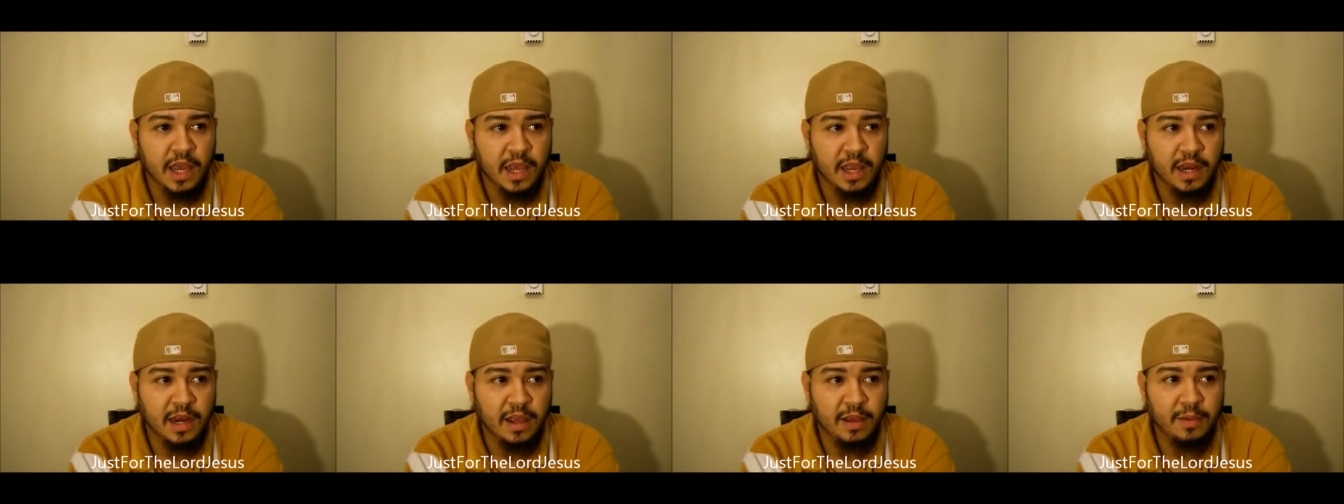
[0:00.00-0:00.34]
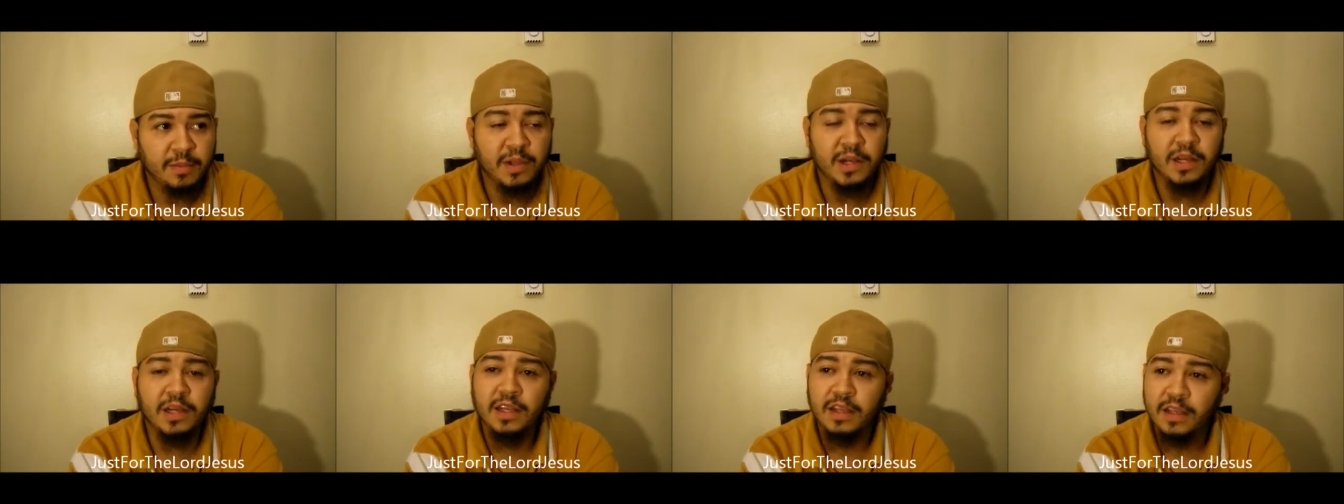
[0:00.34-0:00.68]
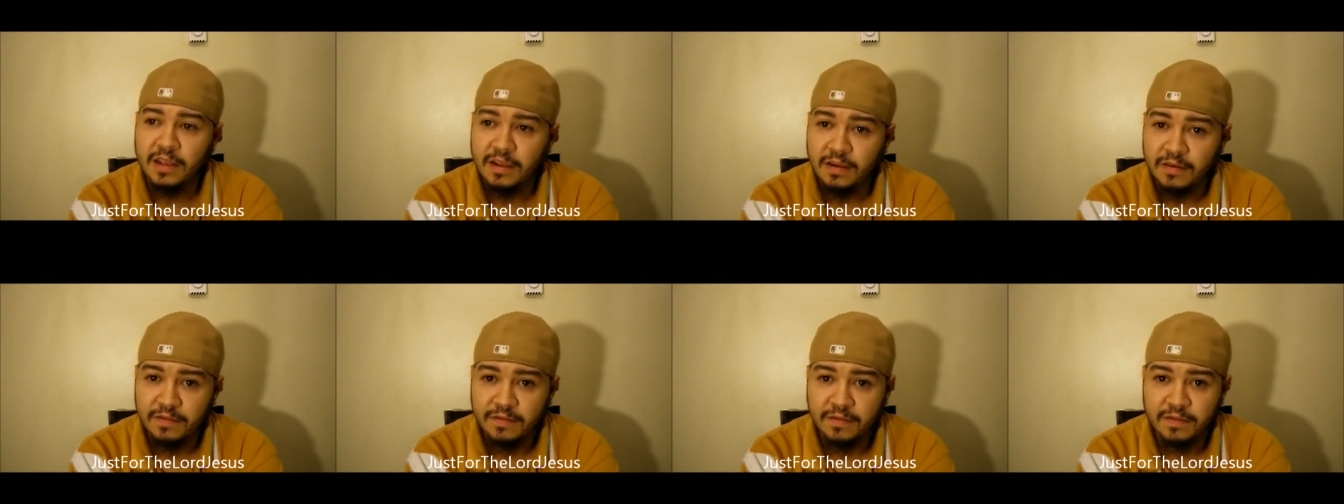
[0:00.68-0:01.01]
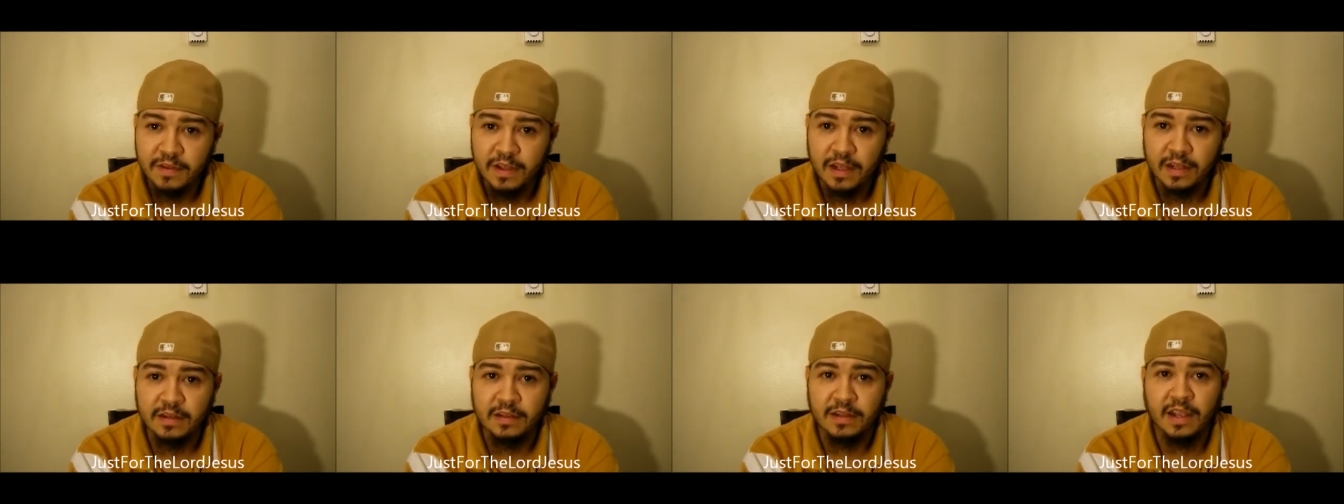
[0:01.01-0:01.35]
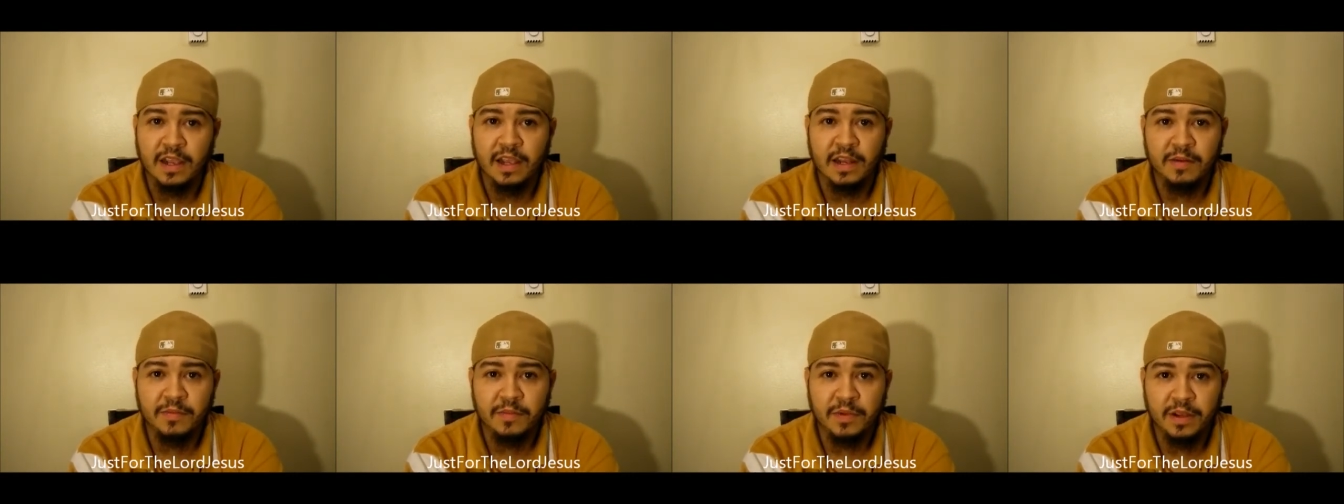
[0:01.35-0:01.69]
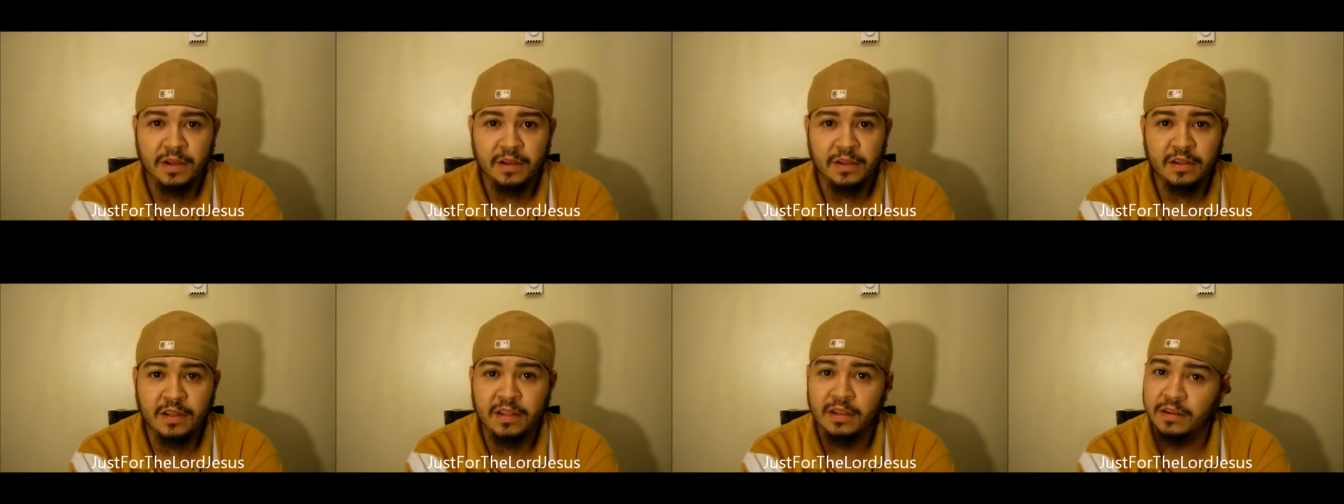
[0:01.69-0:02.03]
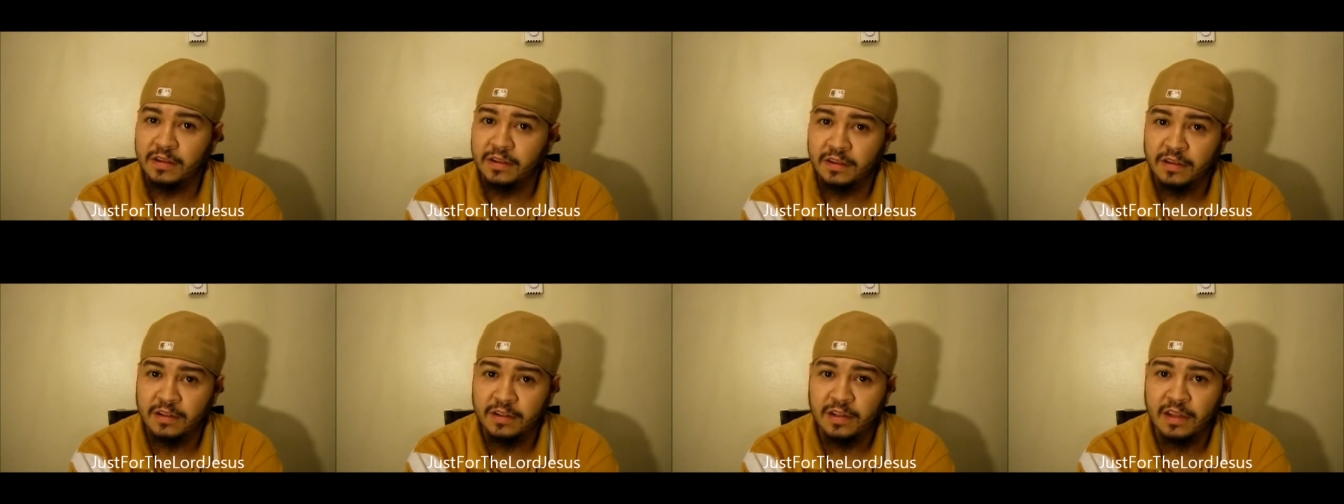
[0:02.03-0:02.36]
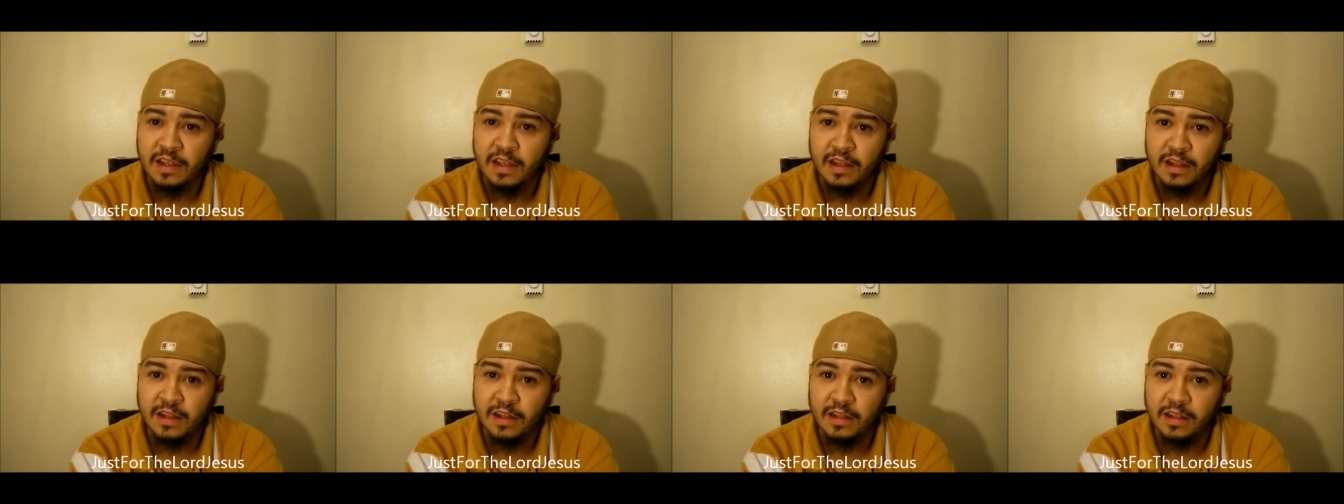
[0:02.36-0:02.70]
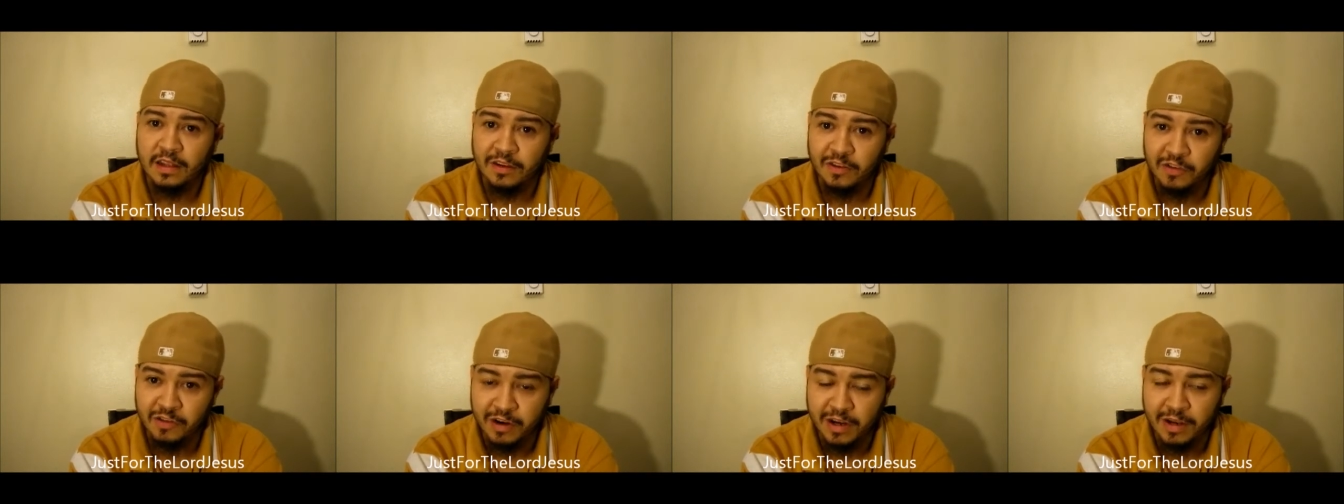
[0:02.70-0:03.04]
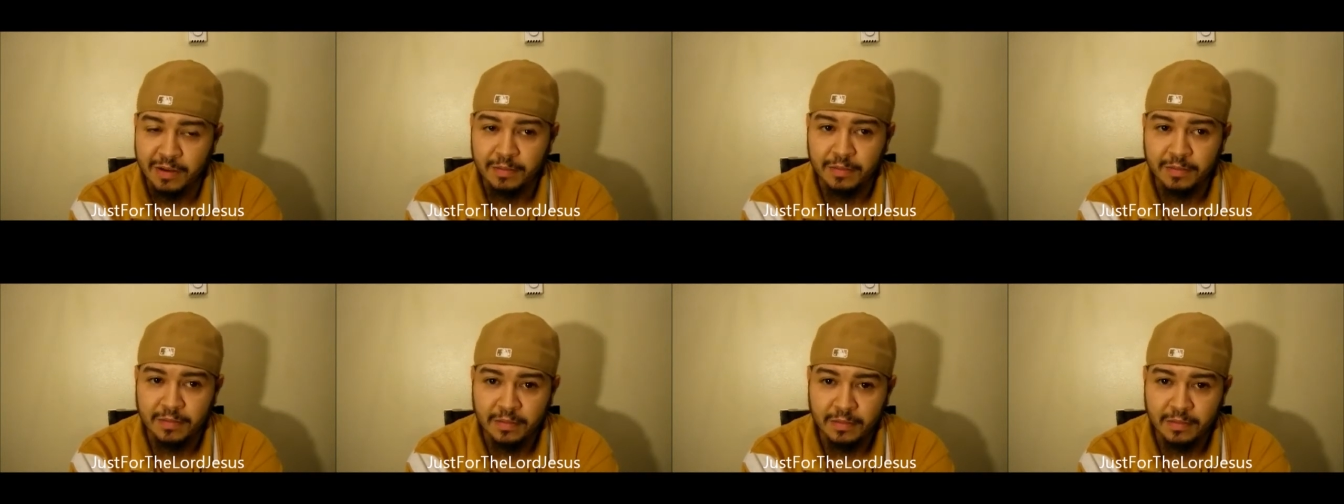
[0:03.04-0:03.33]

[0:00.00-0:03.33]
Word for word: And I believe that's the end of my the dream.